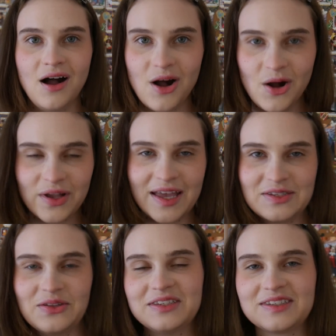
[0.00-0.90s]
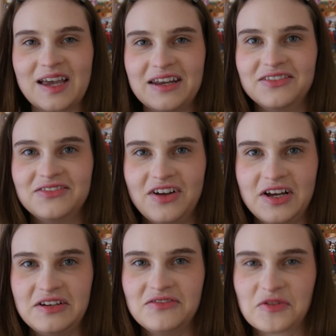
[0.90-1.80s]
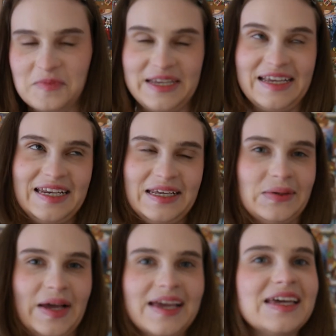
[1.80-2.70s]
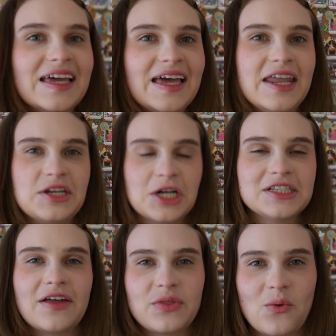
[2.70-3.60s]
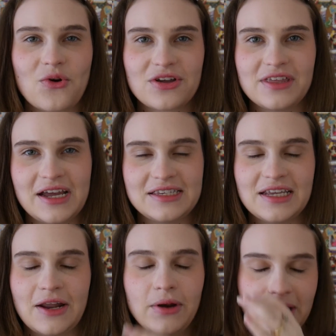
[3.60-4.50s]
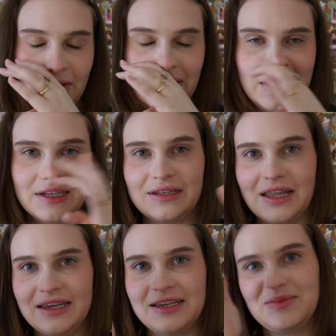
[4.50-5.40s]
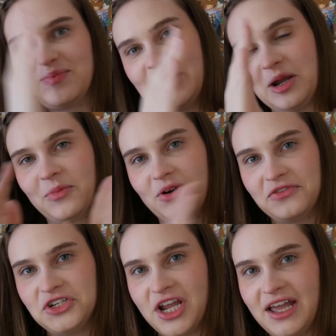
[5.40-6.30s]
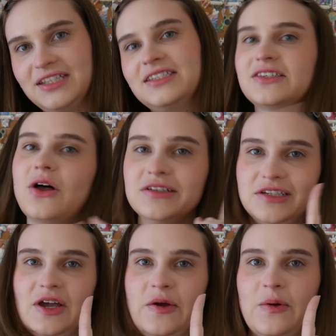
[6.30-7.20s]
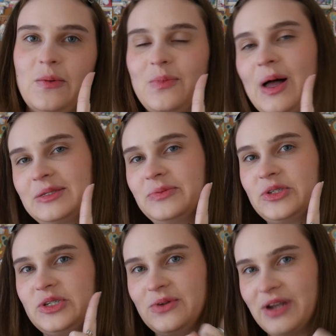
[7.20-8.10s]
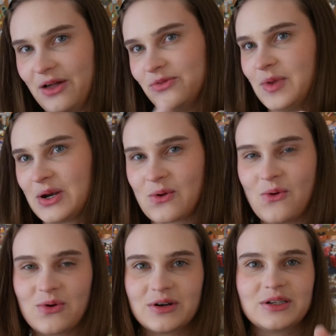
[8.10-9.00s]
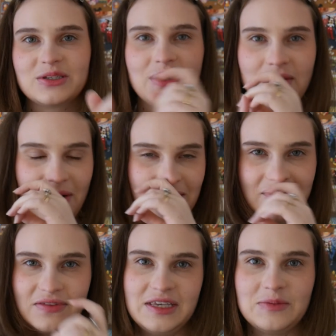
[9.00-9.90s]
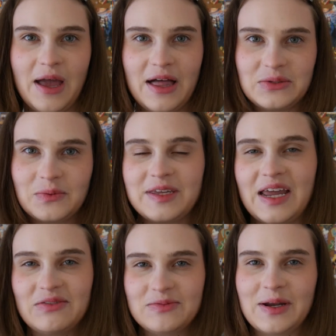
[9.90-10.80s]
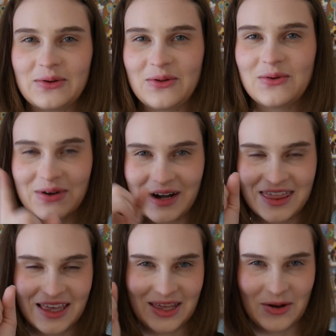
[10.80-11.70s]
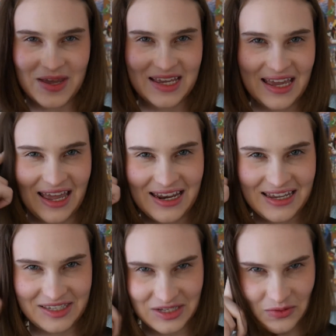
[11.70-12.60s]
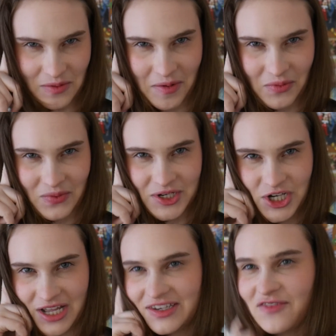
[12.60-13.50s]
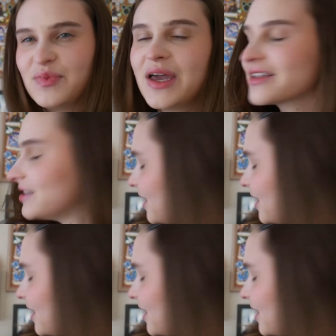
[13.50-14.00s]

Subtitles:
Okay, so this is kind of fun for me anyway. It turns out the order that I said I would go in, like by number of shades, is also possible to do in alphabetical order. So all of these palettes will be in alphabetical order, and I think that'll make it easy to remember what shades I've picked.